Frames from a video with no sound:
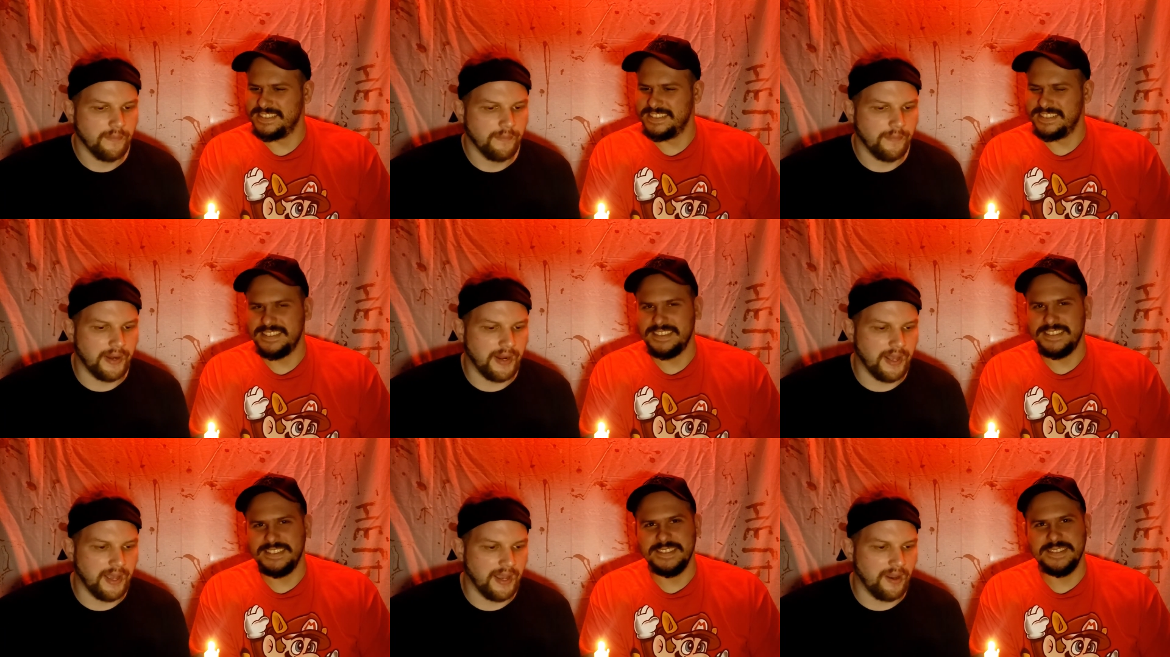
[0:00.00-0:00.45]

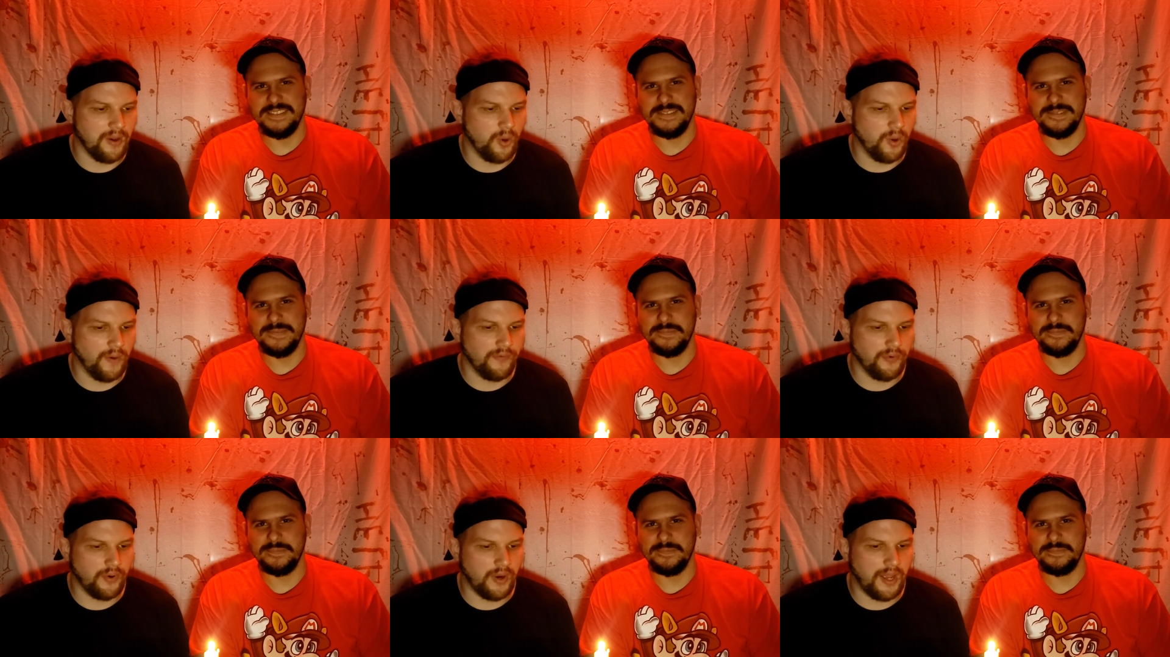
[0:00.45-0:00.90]
Speaker 1: But
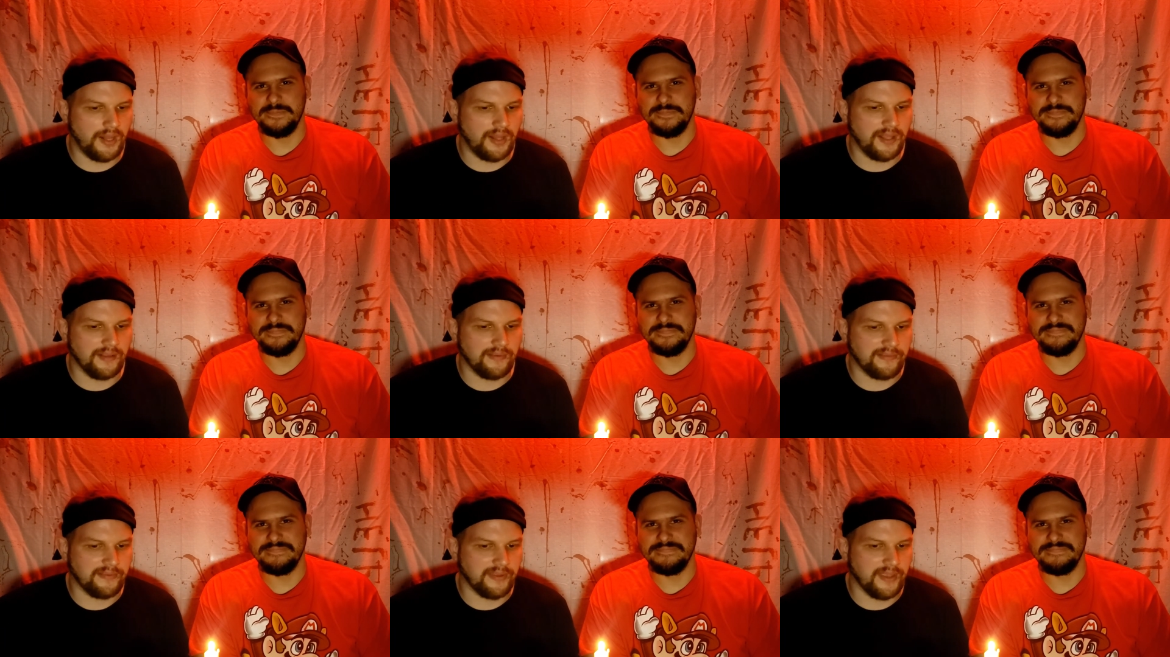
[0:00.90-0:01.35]
overall,
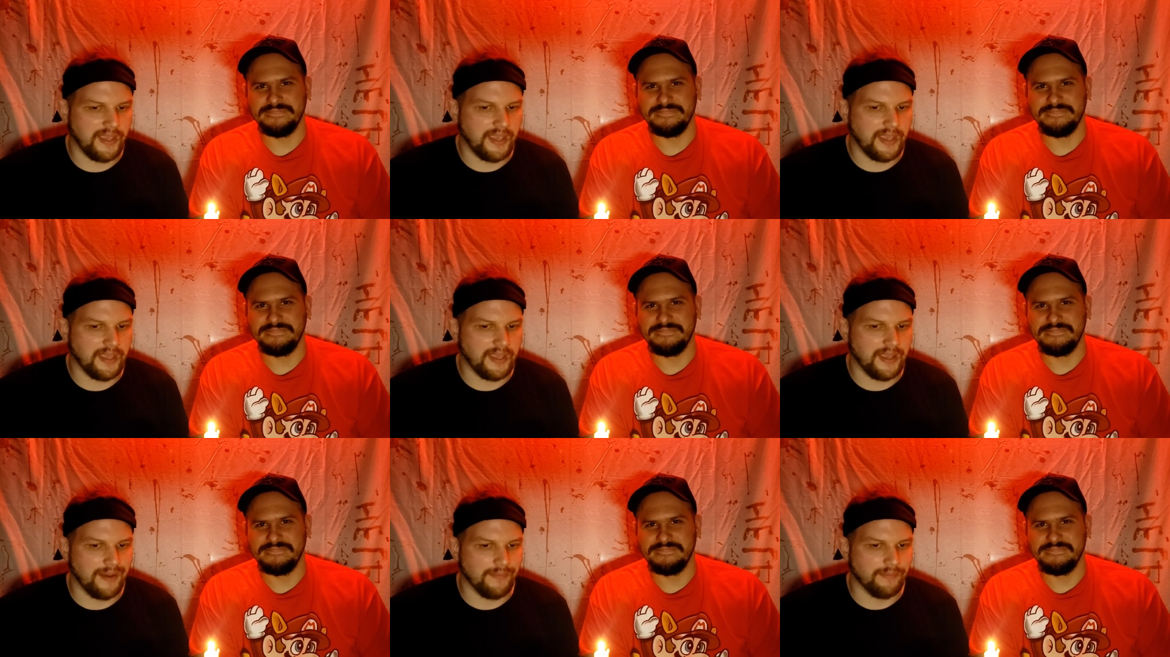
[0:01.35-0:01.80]
I'd
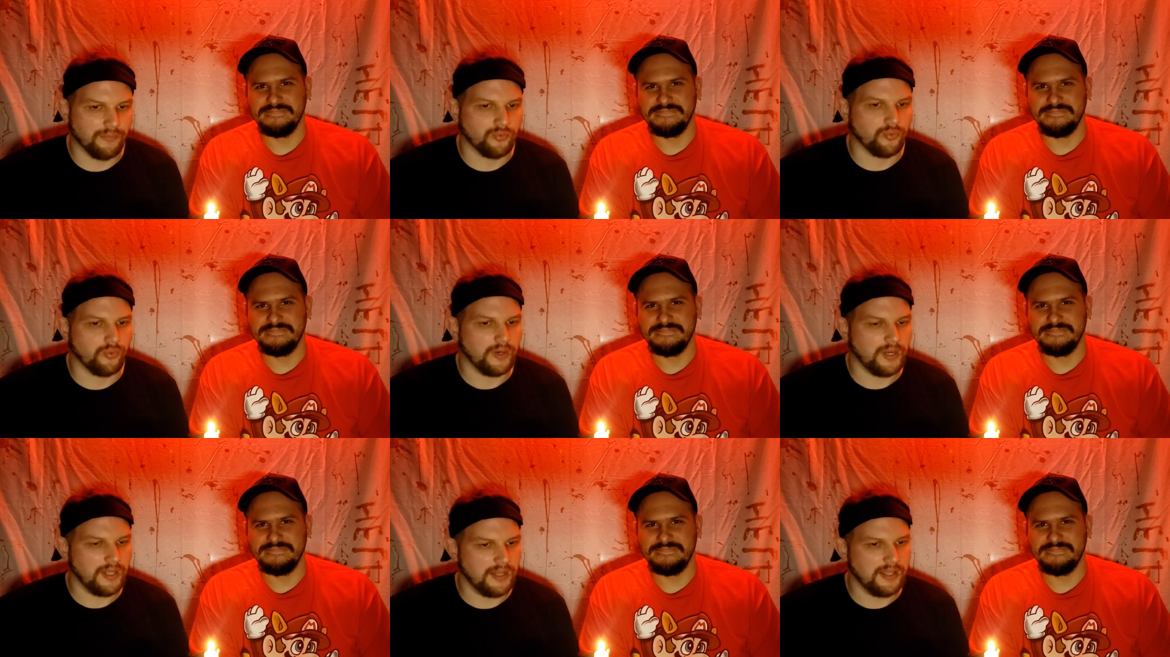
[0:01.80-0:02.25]
say
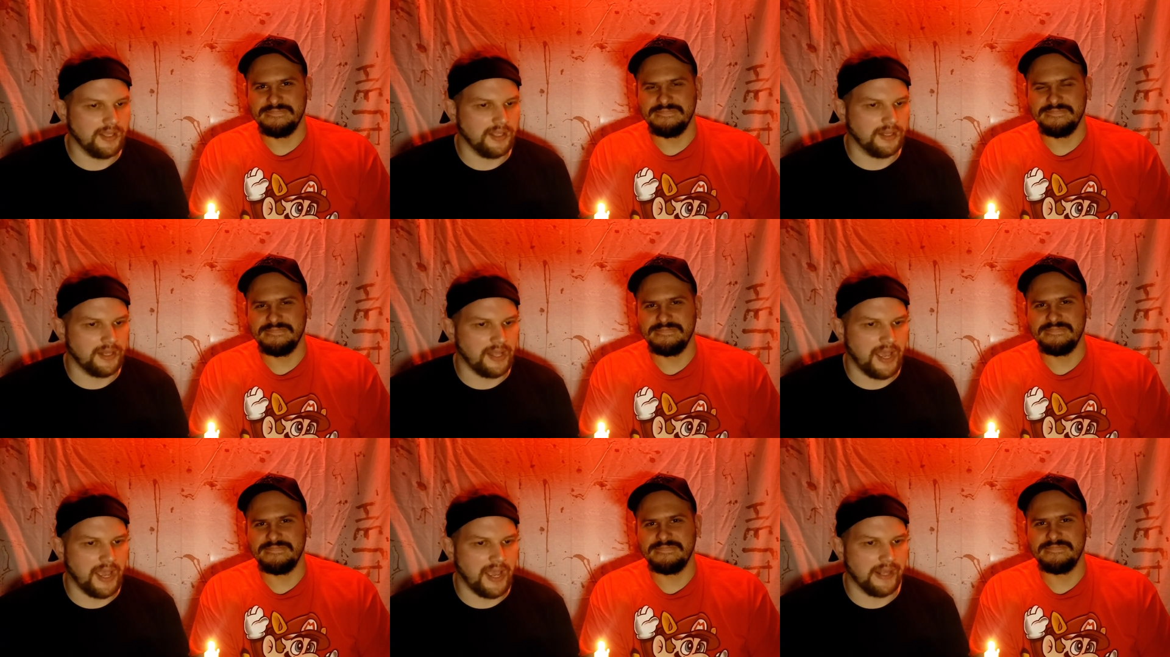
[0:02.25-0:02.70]
I'm really
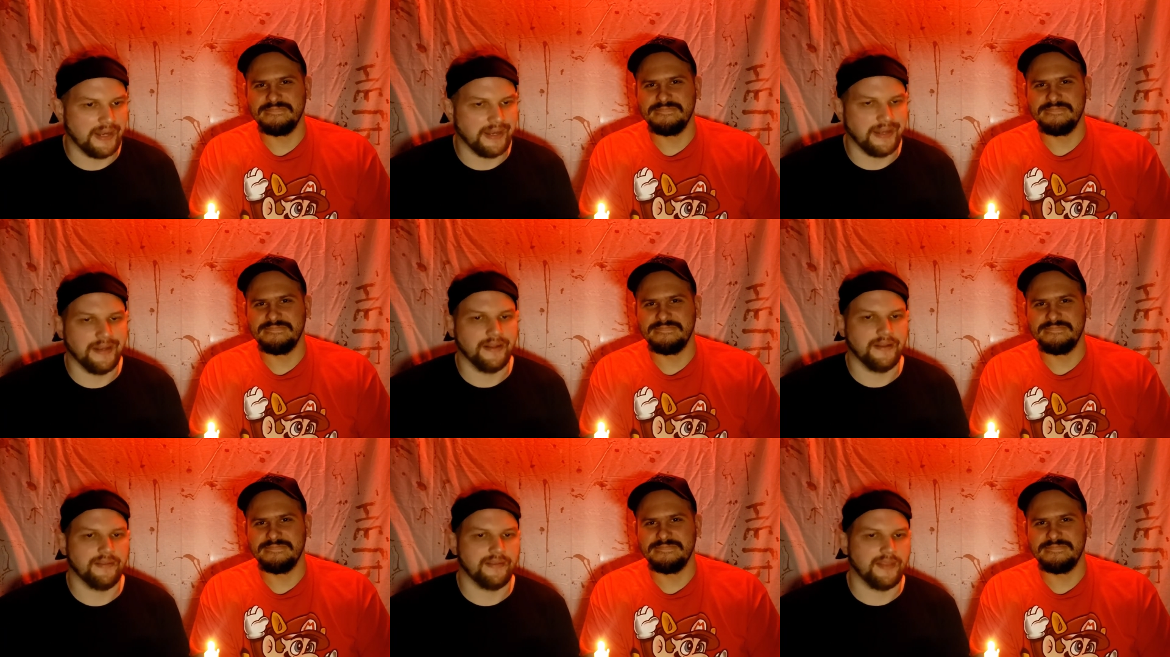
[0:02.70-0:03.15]
glad